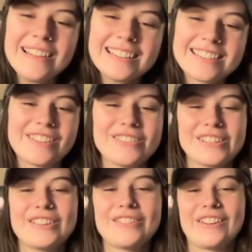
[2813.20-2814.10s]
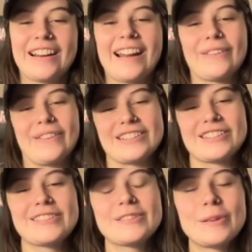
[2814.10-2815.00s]
until you said you ran out of
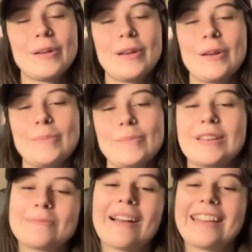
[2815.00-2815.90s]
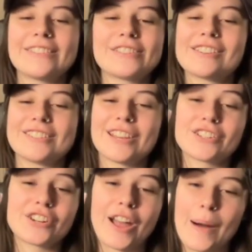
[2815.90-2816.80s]
questions because my answer is such
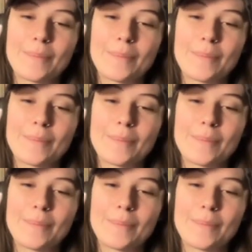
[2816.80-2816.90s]
a cop